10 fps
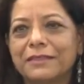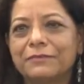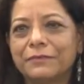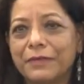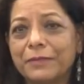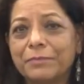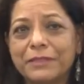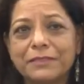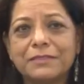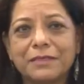We're very
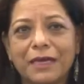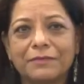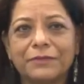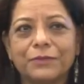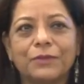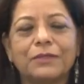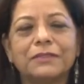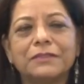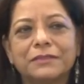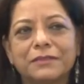pleased to have you
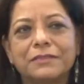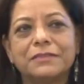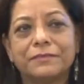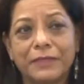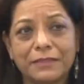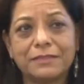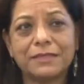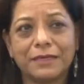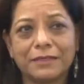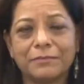all. This is a very
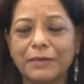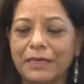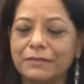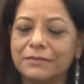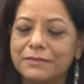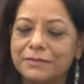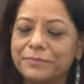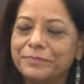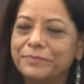exciting batch.